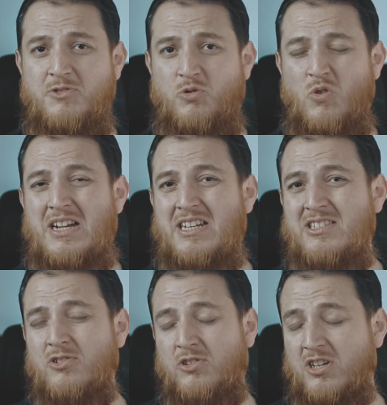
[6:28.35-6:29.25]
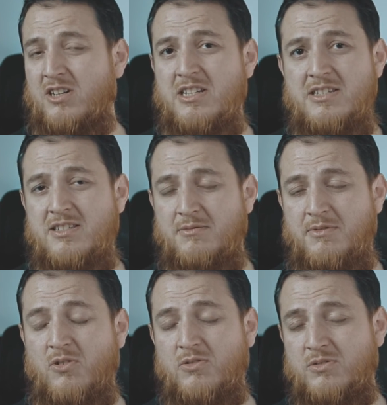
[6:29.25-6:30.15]
20s or 30s.
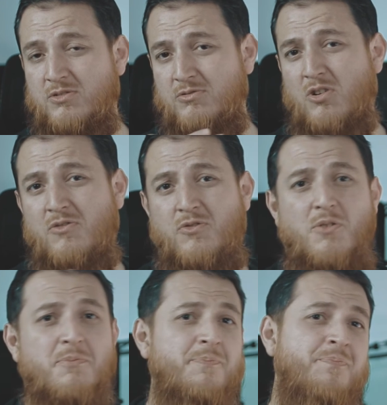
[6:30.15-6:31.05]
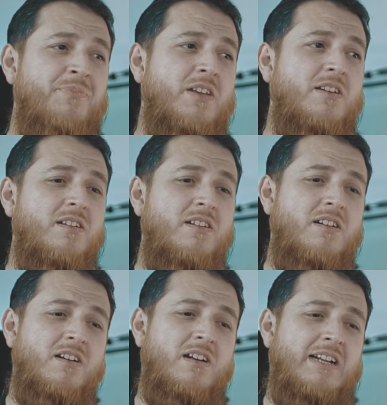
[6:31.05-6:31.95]
No, not from
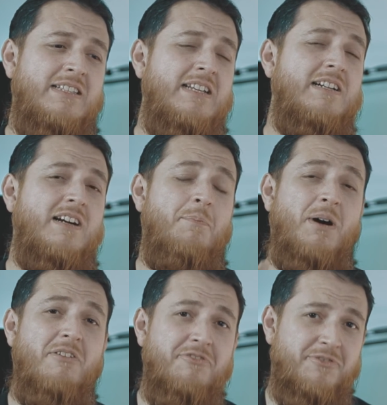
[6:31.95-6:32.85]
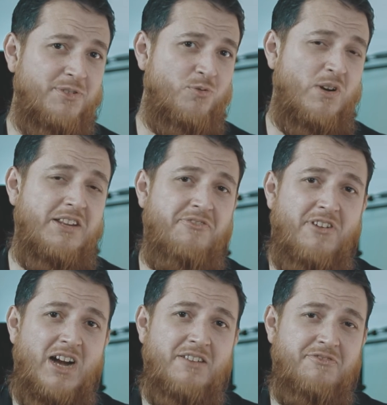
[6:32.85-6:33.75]
I think above
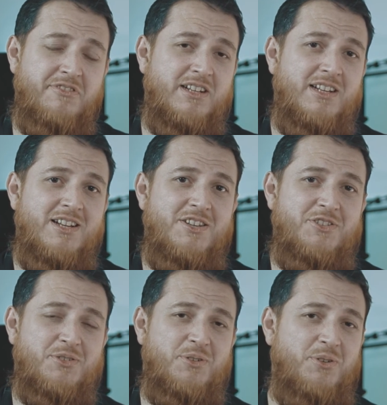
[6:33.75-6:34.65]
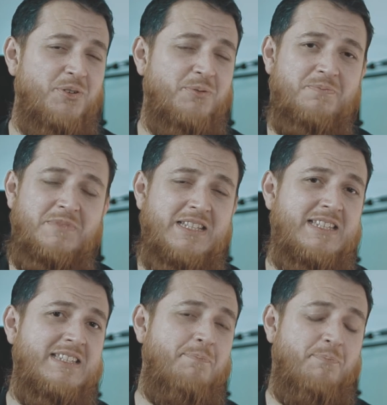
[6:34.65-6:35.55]
25. So this
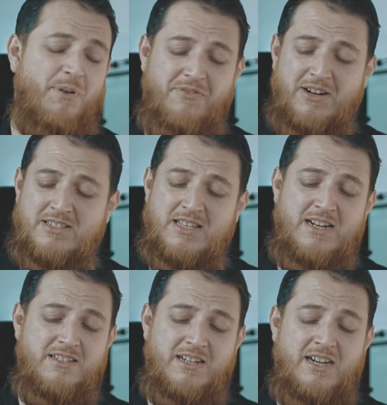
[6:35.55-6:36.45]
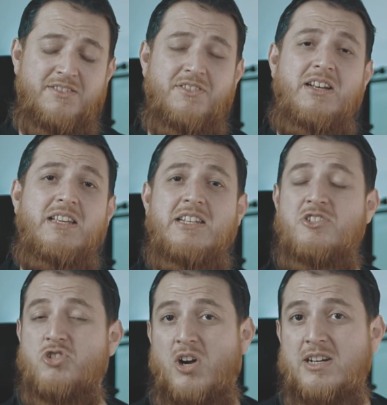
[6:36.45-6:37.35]
is a perfect scent. I really
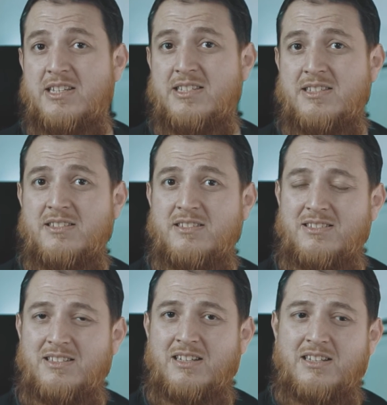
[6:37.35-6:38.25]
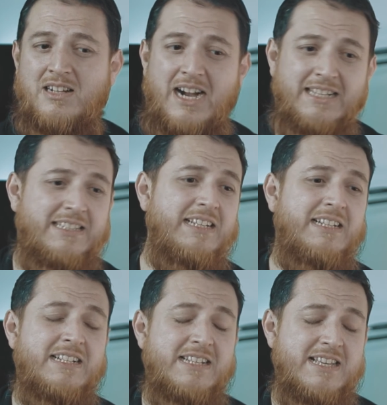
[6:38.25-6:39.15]
enjoyed this. I think
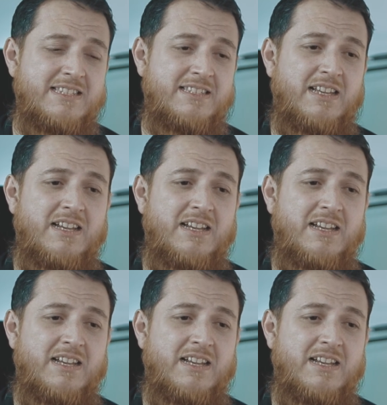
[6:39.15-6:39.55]
it is